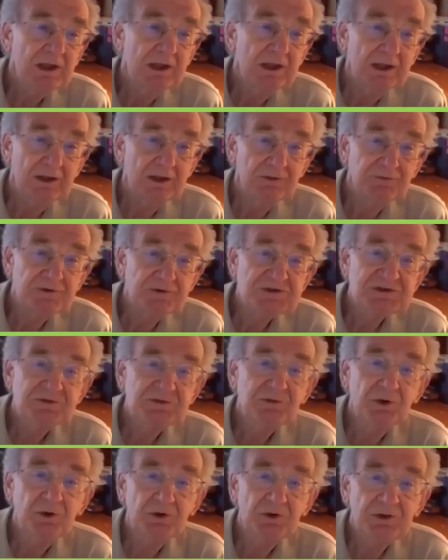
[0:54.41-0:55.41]
first of
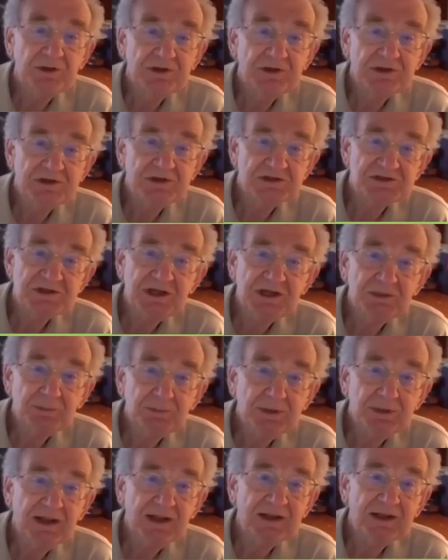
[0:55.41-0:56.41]
all, the estate
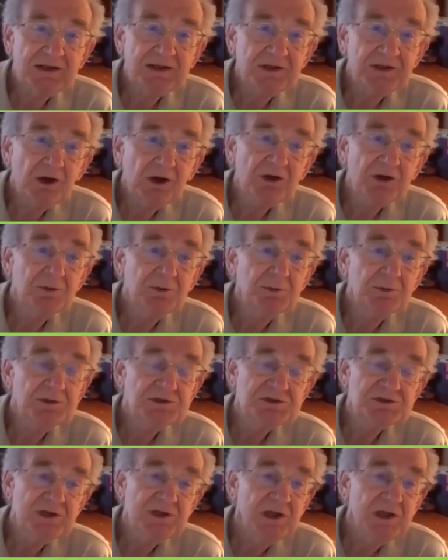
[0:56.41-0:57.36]
planning documents.